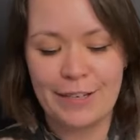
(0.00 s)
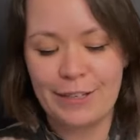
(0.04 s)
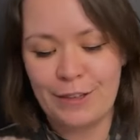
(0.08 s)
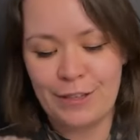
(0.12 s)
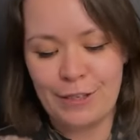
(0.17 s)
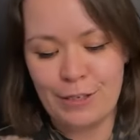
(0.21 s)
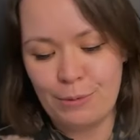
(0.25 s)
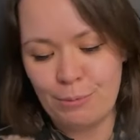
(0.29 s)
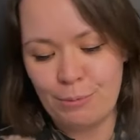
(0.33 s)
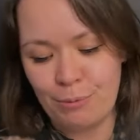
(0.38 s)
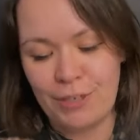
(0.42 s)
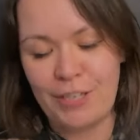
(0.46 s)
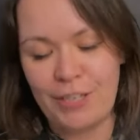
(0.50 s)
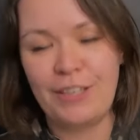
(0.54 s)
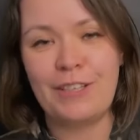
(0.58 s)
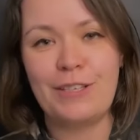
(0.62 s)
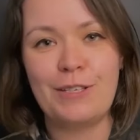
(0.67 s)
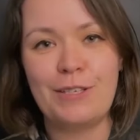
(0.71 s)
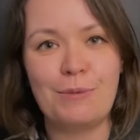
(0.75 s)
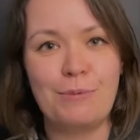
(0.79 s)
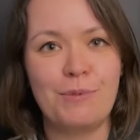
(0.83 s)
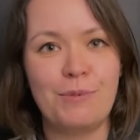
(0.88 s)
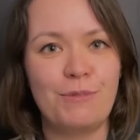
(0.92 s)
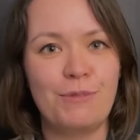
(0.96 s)
at this point.
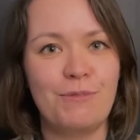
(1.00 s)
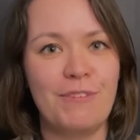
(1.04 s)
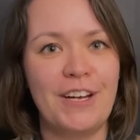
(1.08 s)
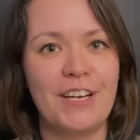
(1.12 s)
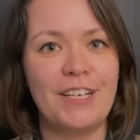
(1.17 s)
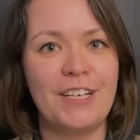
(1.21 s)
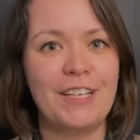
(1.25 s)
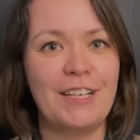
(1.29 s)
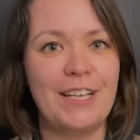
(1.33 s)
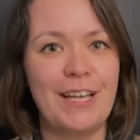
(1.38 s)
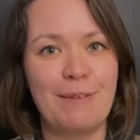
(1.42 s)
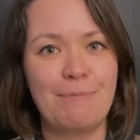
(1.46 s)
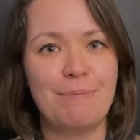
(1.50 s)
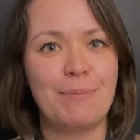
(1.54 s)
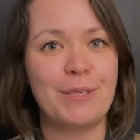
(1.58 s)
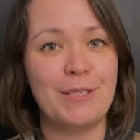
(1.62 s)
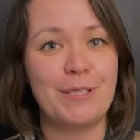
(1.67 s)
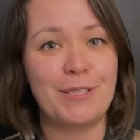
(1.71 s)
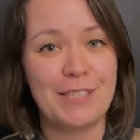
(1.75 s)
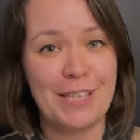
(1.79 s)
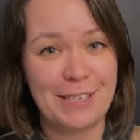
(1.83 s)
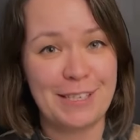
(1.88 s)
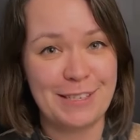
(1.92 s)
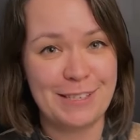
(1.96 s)
This was very labor
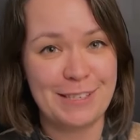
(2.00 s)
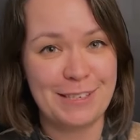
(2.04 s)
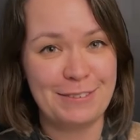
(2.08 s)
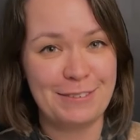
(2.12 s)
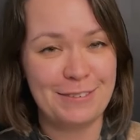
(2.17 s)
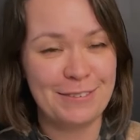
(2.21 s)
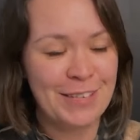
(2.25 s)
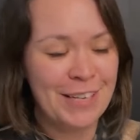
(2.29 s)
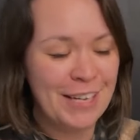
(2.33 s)
intensive.